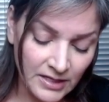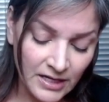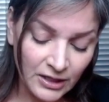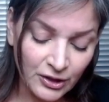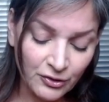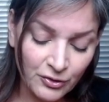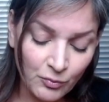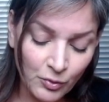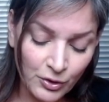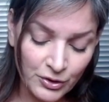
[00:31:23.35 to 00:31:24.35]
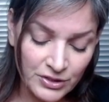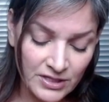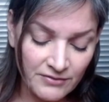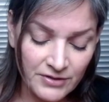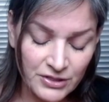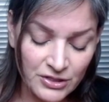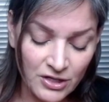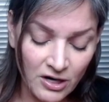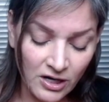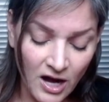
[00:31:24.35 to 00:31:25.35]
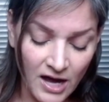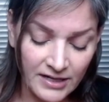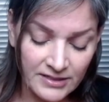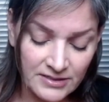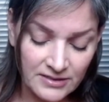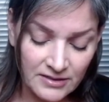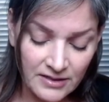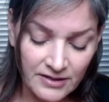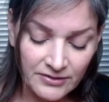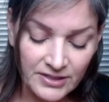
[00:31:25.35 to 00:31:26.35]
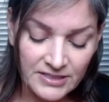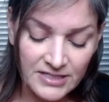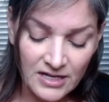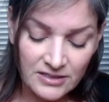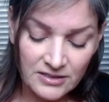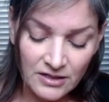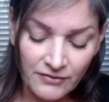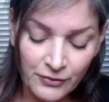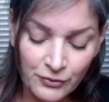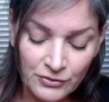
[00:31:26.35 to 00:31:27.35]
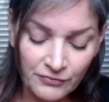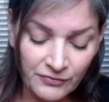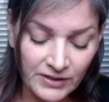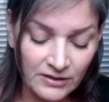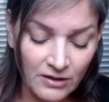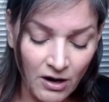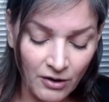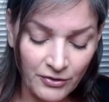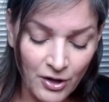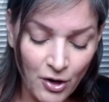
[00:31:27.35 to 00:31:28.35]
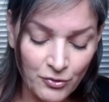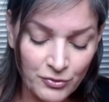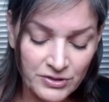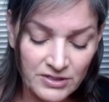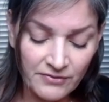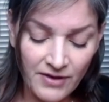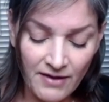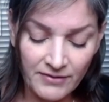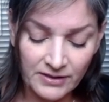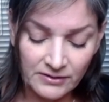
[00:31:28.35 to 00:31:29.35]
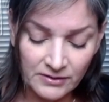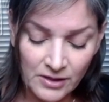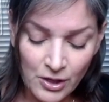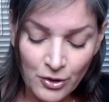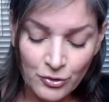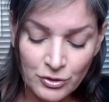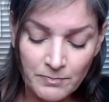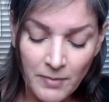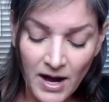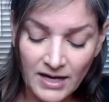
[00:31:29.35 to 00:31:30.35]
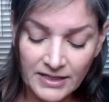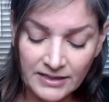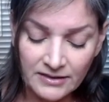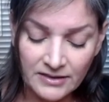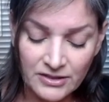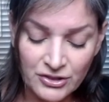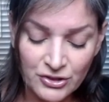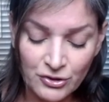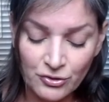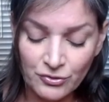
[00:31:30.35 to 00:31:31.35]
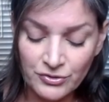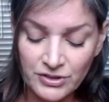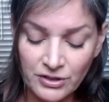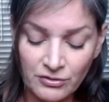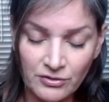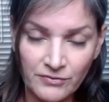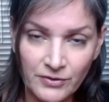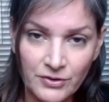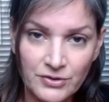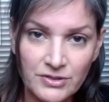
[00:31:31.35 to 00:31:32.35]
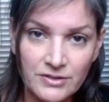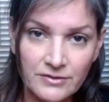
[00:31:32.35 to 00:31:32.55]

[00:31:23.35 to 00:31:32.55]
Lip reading: Hear the words of the star goddess, the dust of whose feet are the hosts of heaven, whose body encircles the universe.